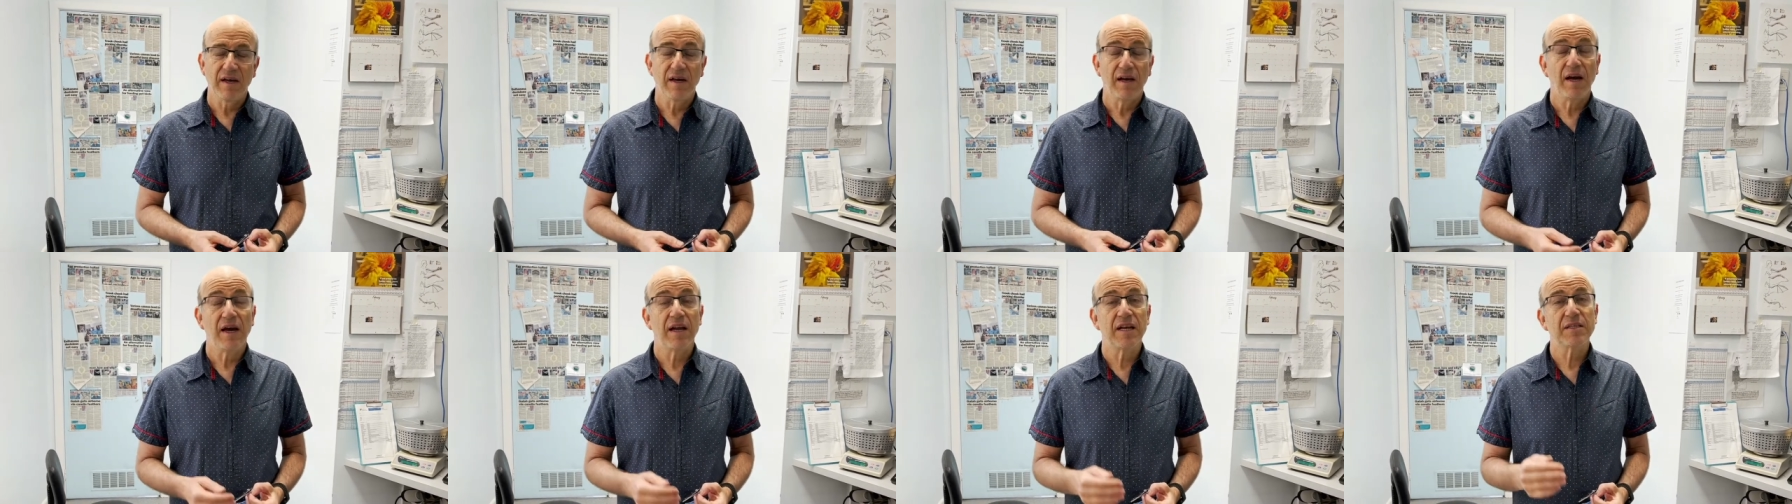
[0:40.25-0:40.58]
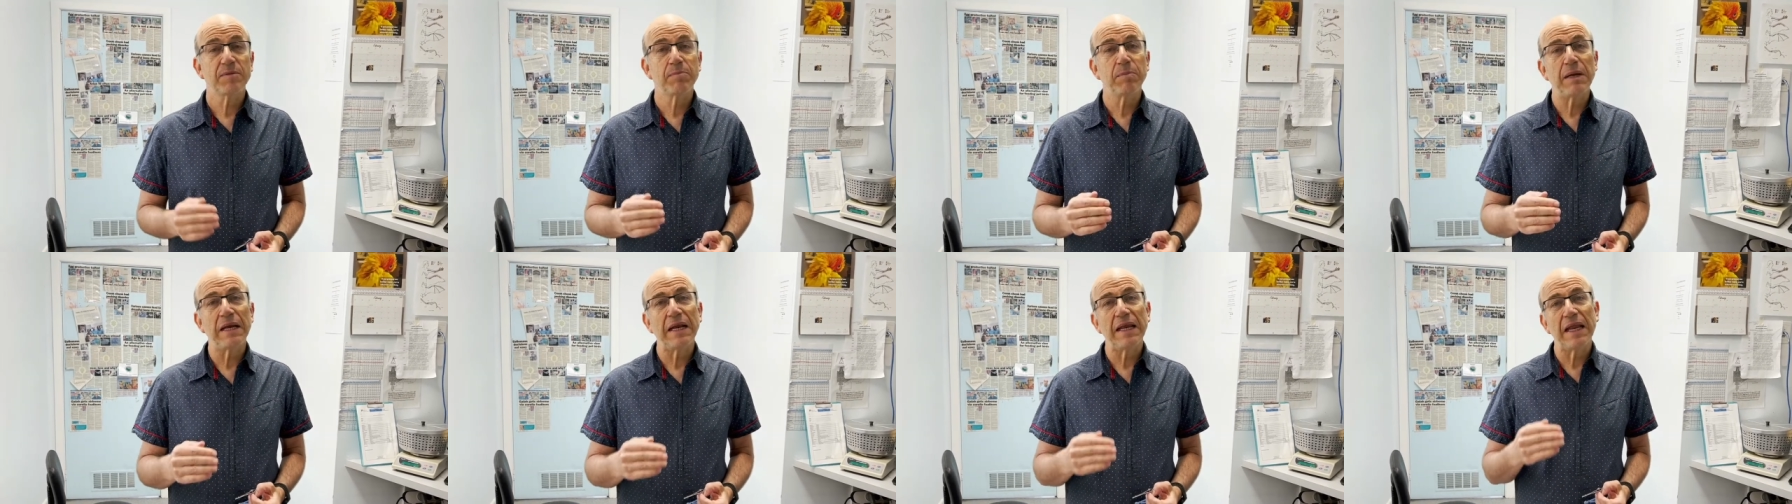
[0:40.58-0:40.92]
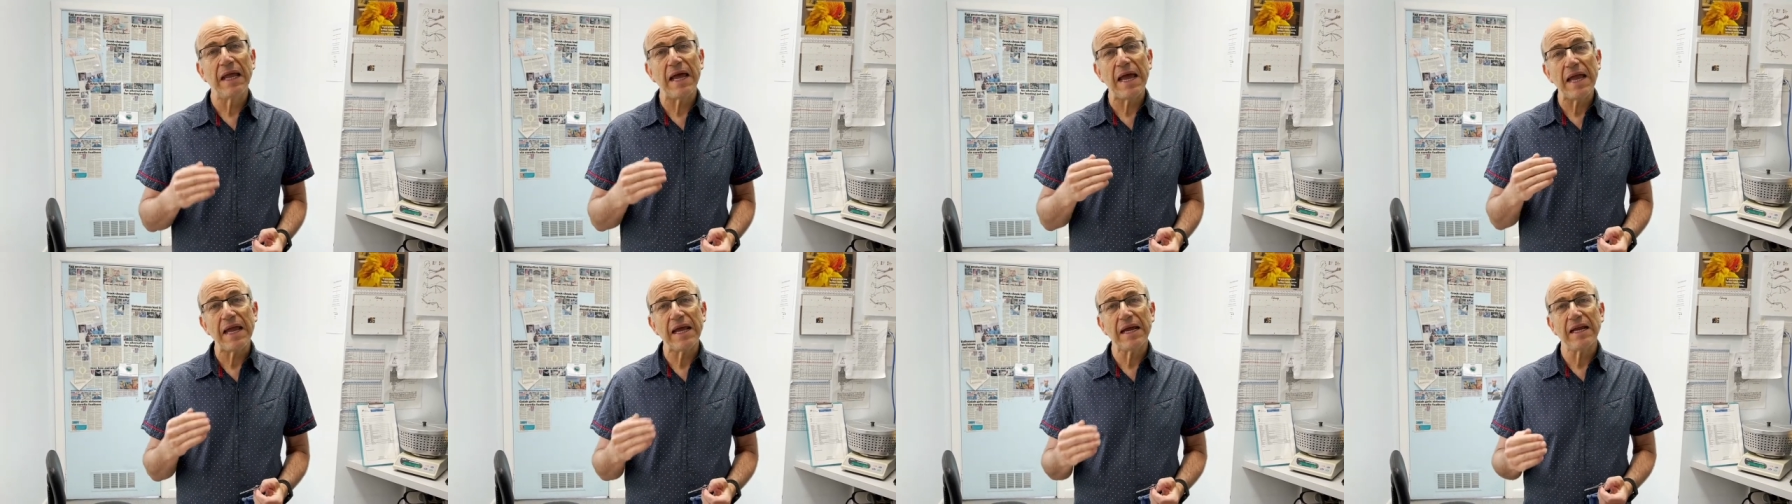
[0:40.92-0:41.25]
And it's been
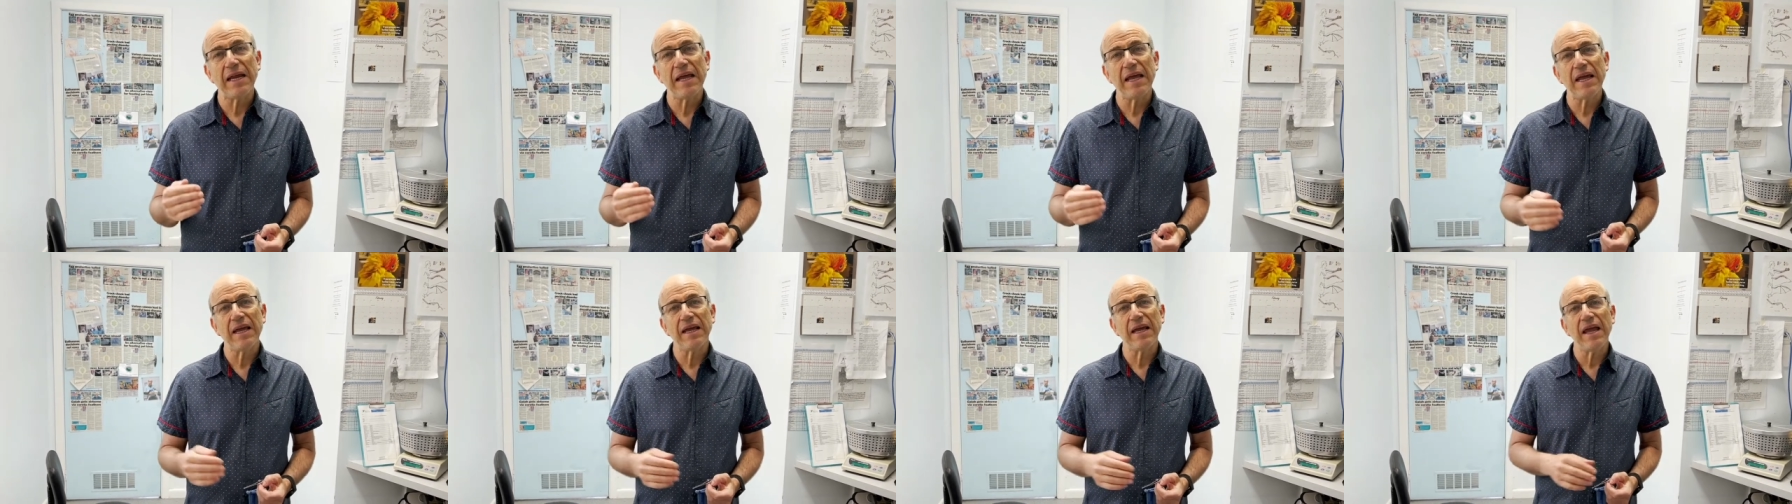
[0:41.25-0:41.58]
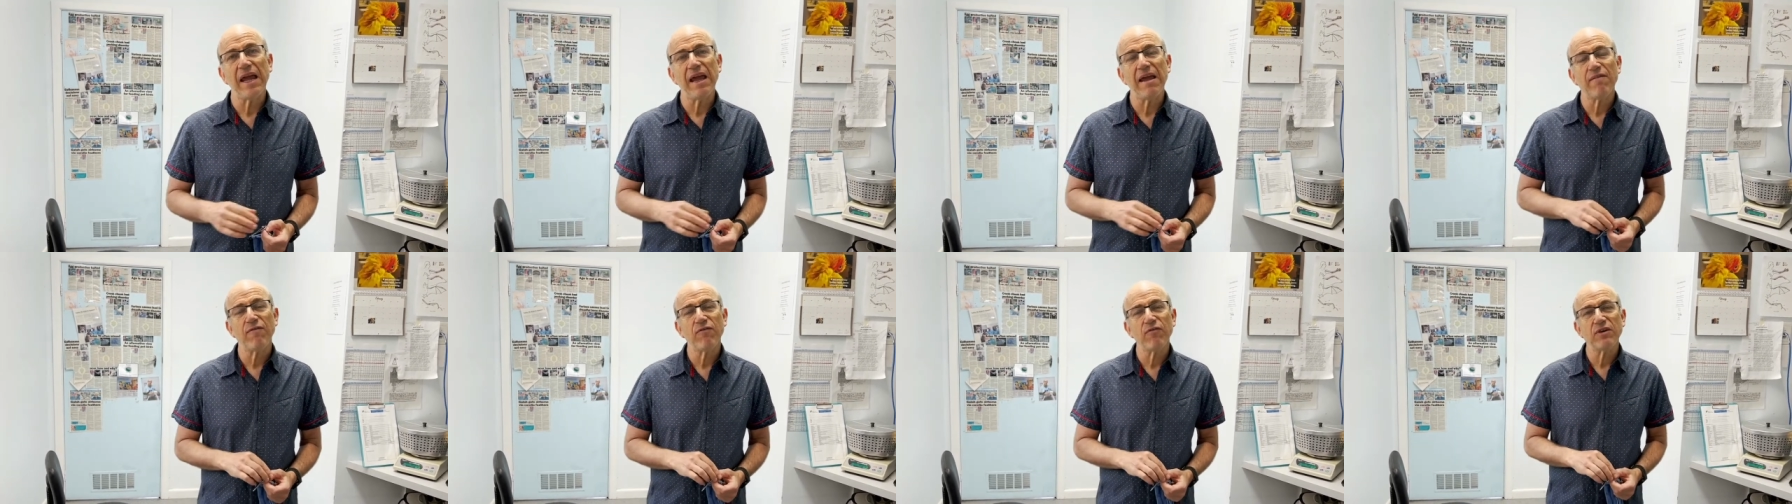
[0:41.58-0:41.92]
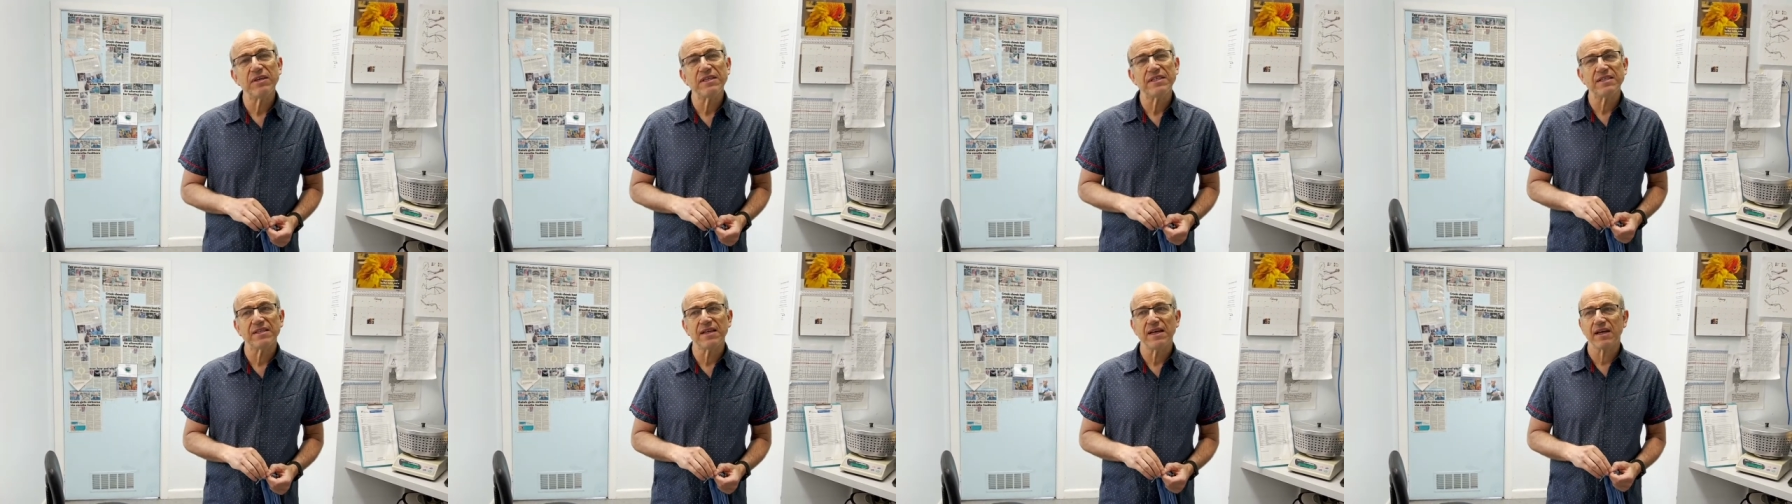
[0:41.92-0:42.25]
laying an egg every
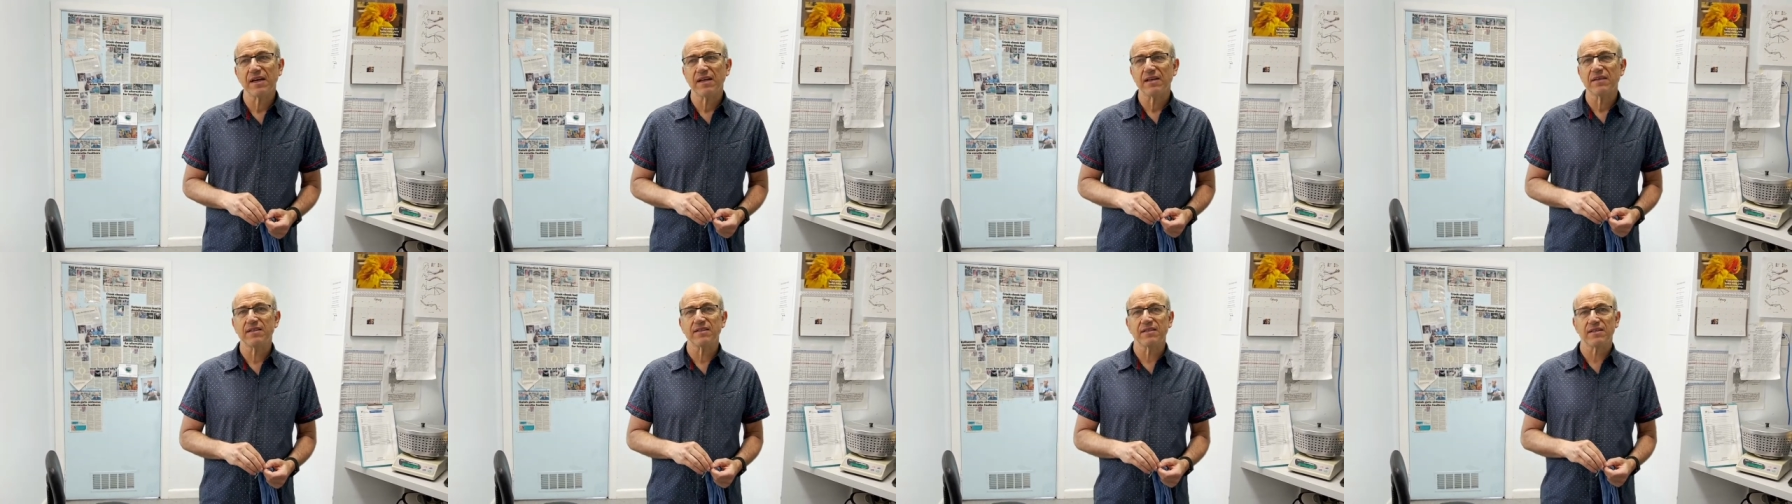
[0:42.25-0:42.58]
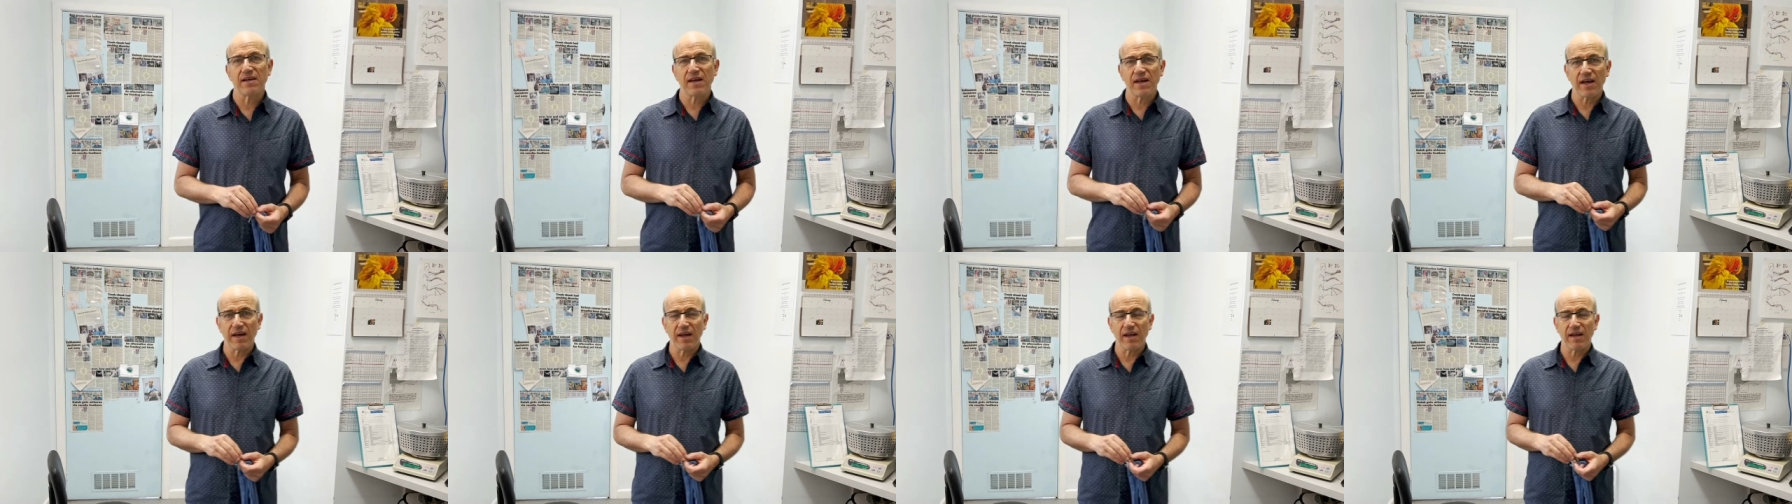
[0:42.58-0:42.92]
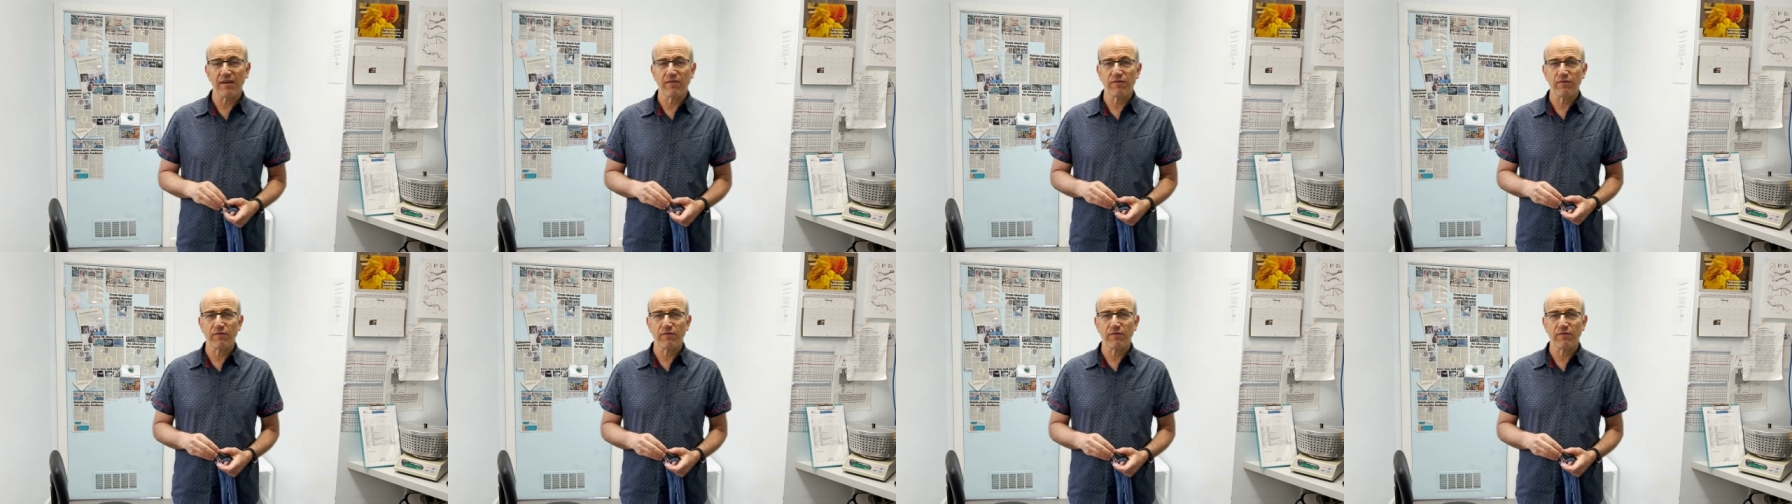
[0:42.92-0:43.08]
second day